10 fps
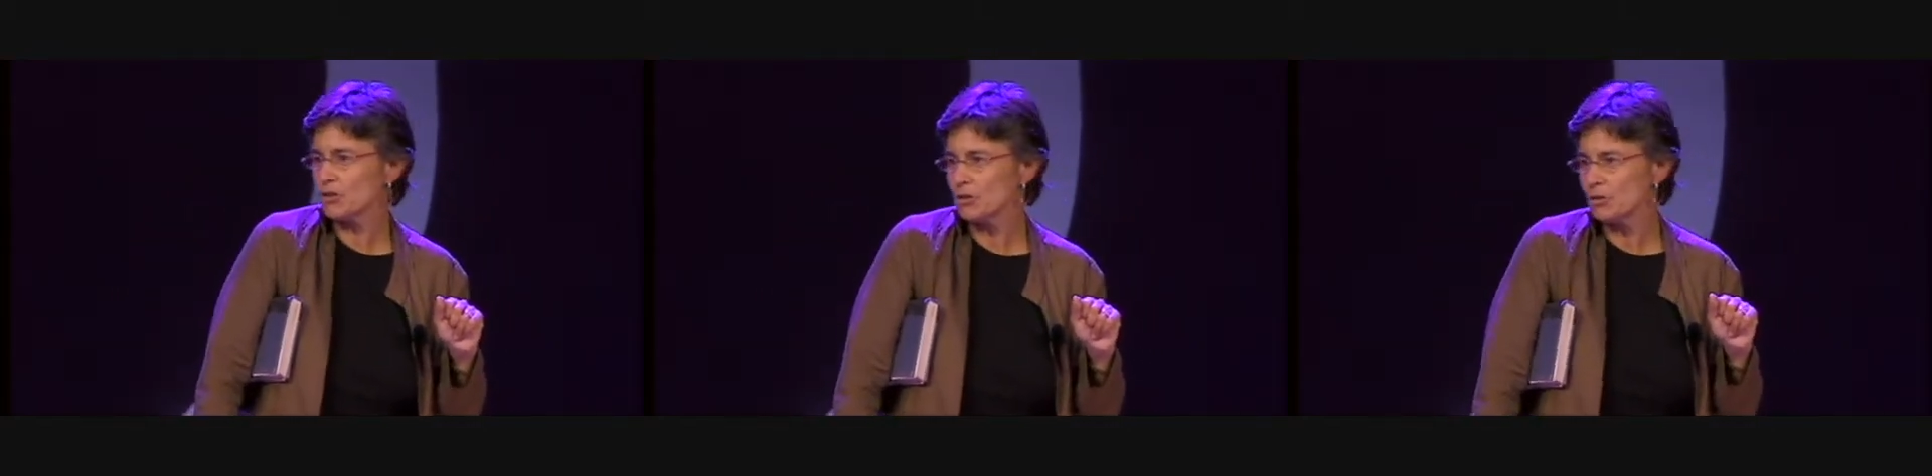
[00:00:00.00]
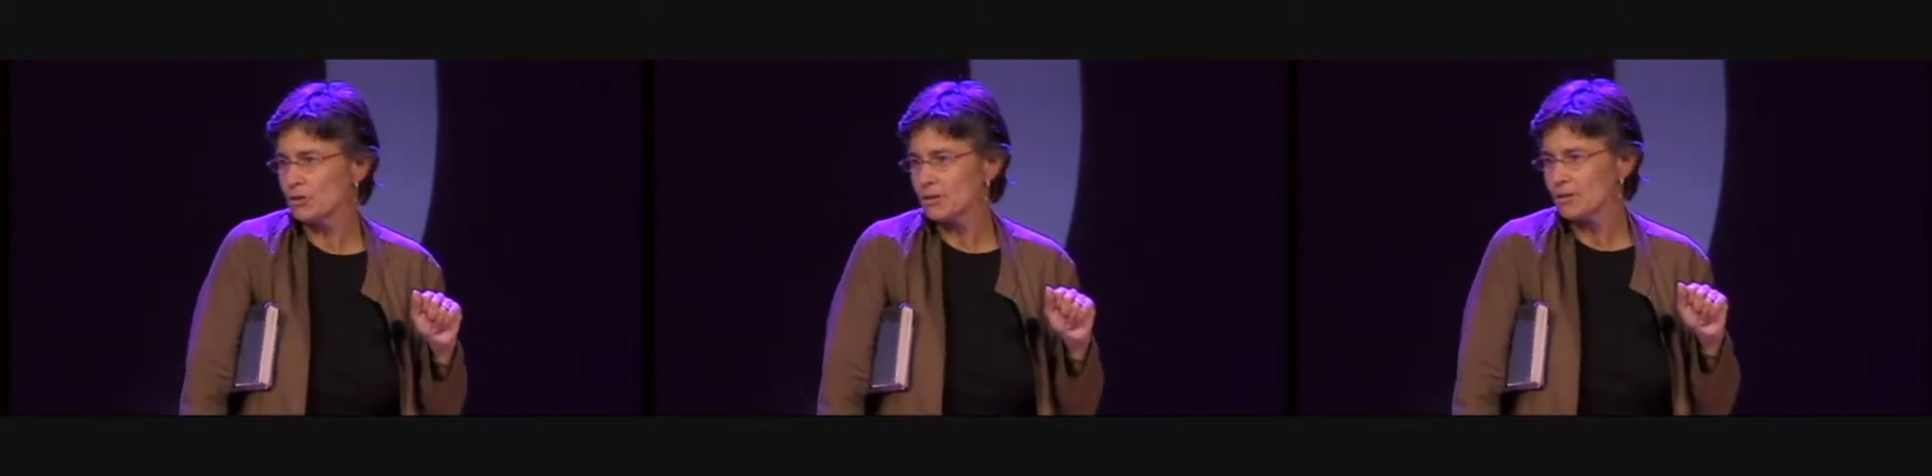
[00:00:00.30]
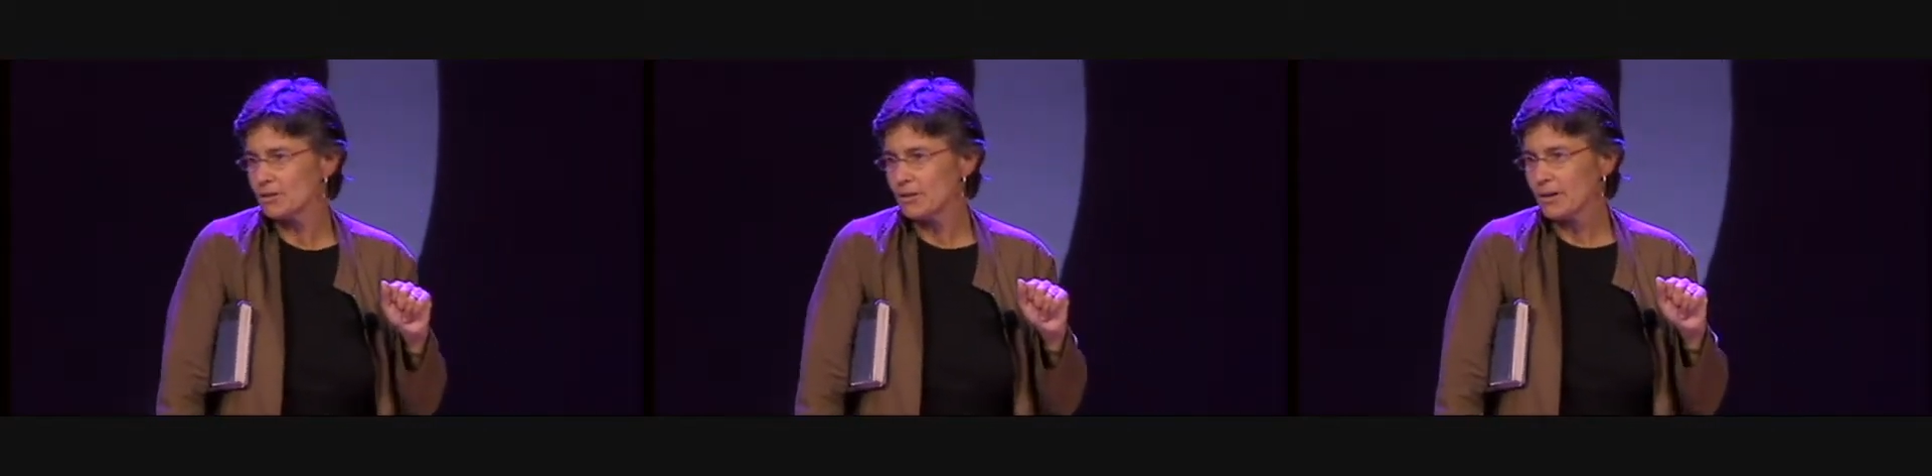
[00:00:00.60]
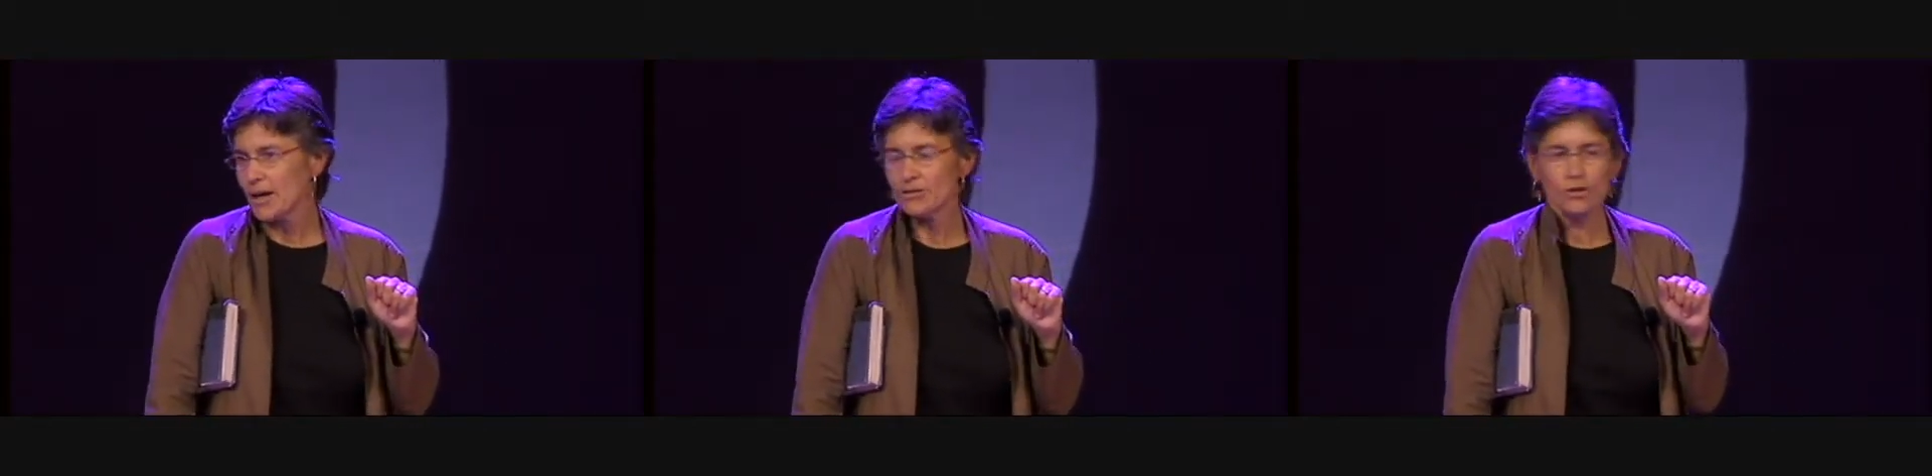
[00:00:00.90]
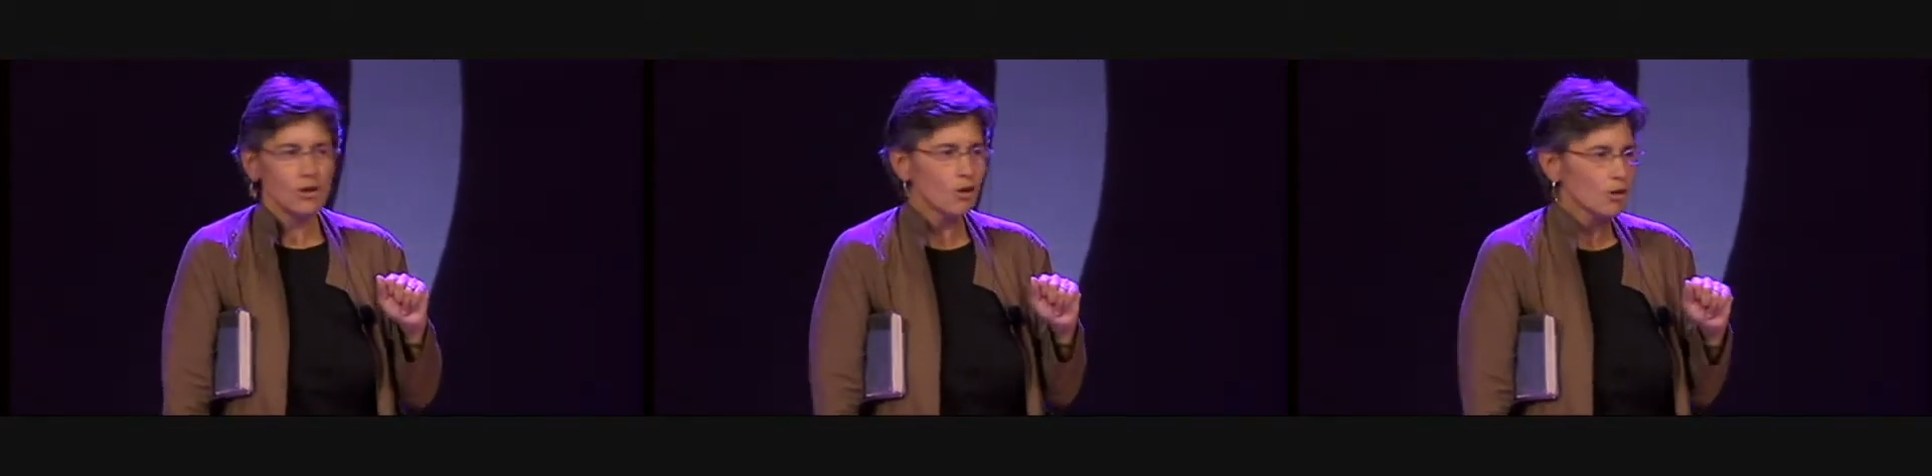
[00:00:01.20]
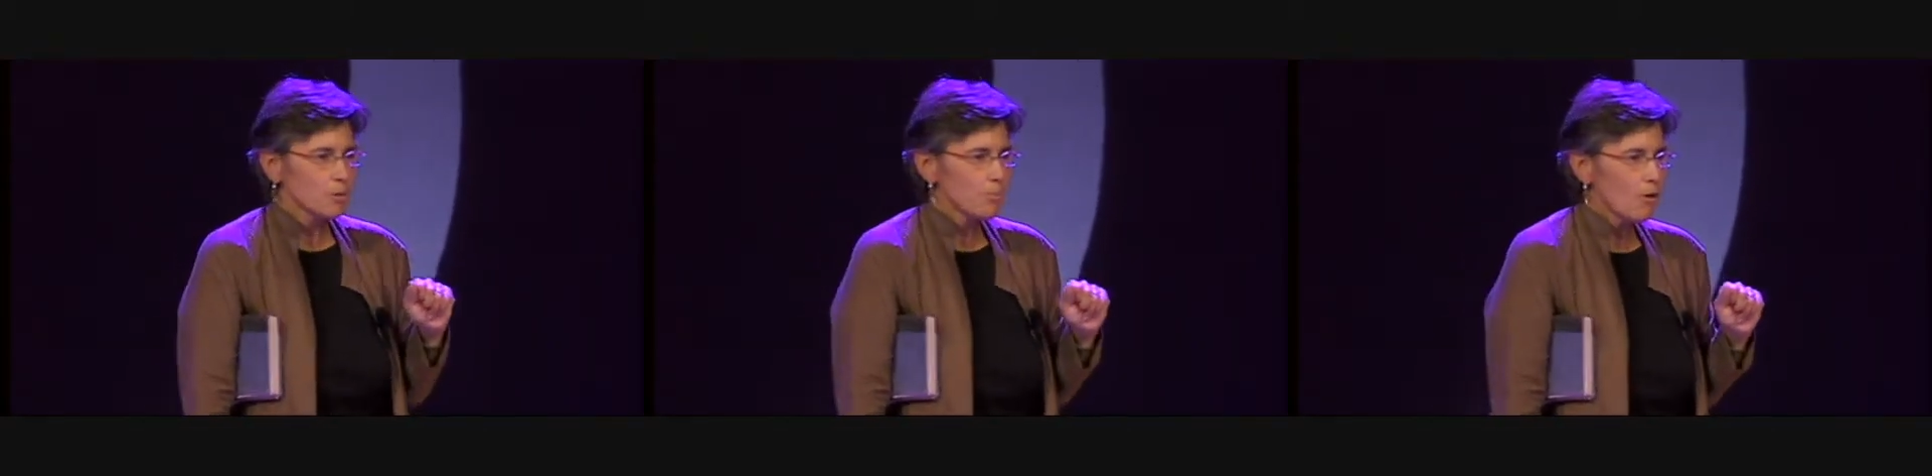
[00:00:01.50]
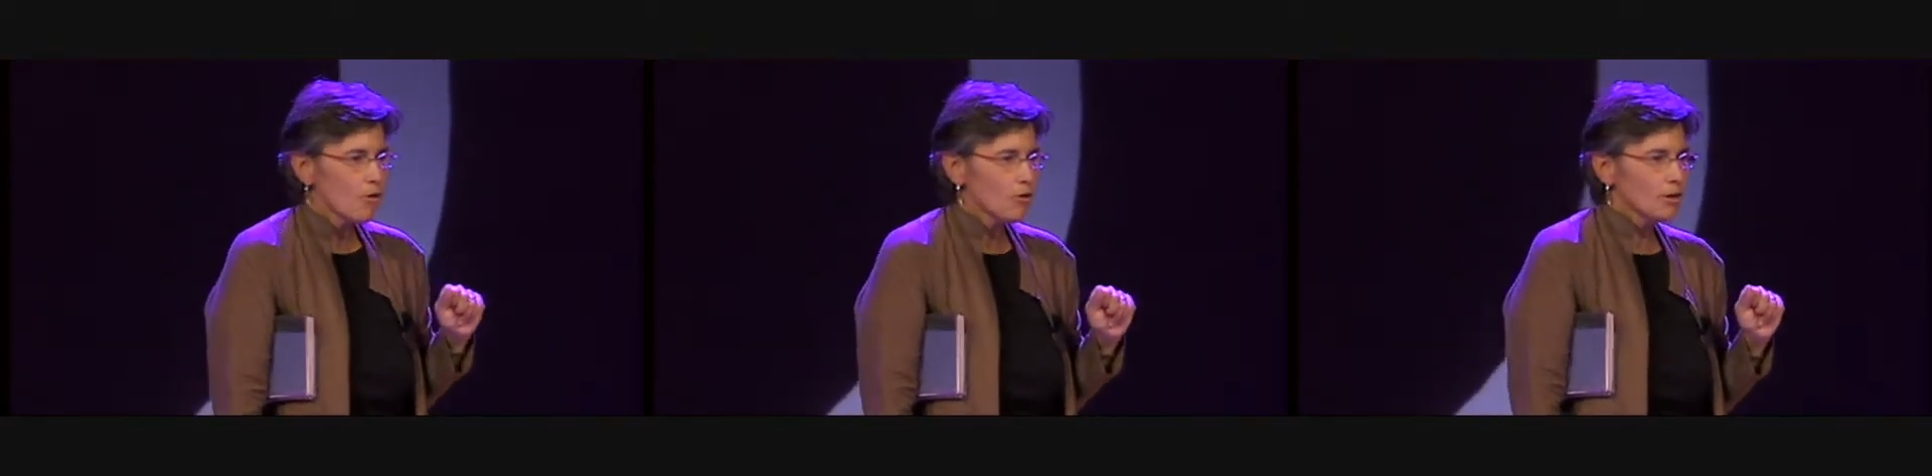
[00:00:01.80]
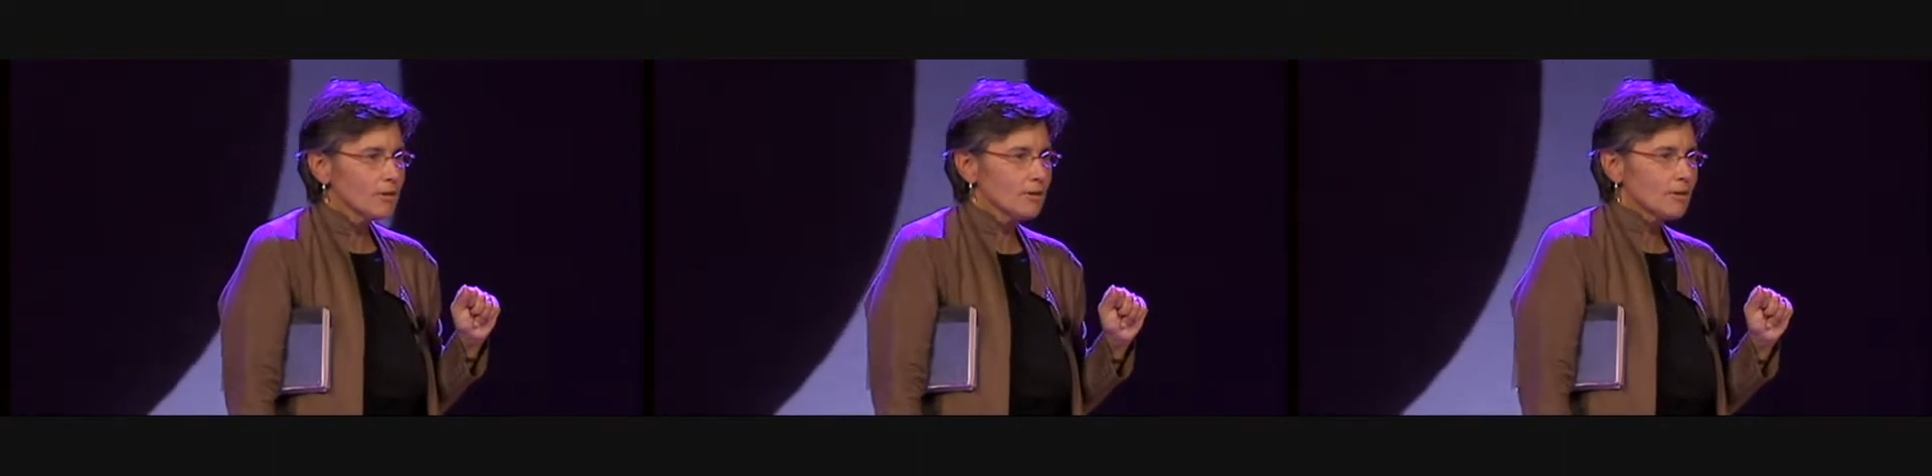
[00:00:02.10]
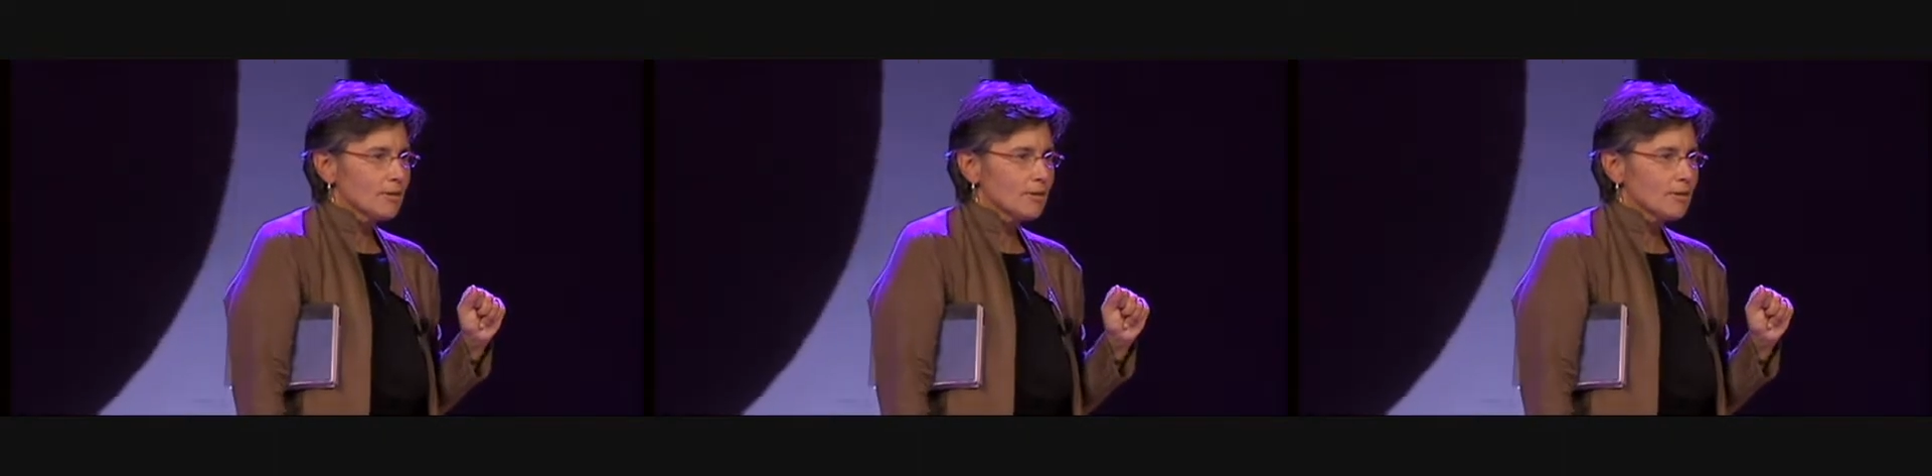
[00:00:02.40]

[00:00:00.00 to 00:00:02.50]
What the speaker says: you go to the pole,